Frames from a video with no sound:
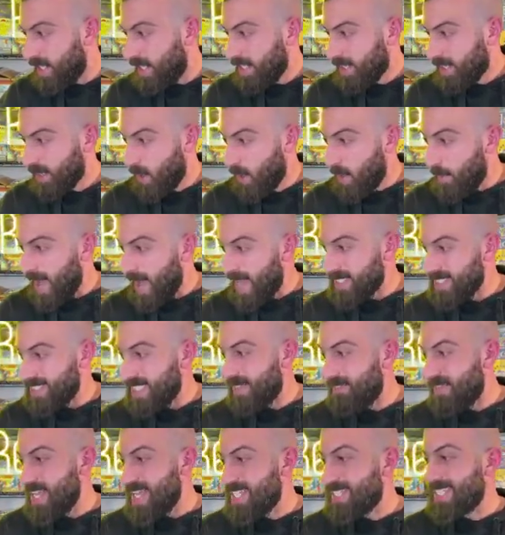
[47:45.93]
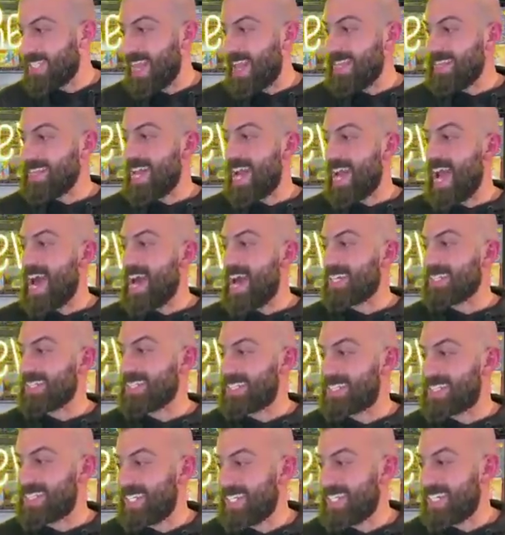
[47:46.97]
Lootbox Box TV is in the
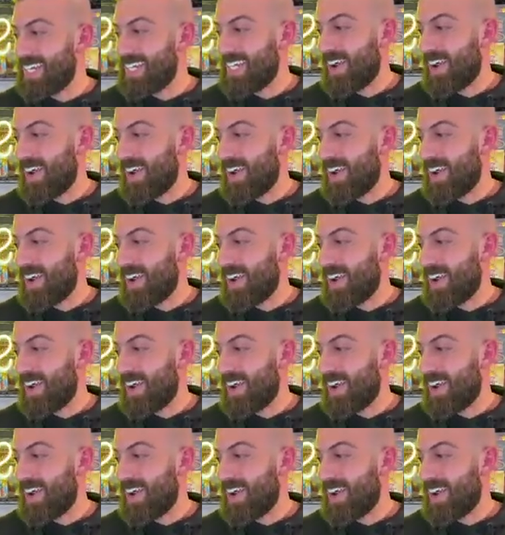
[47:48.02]
house.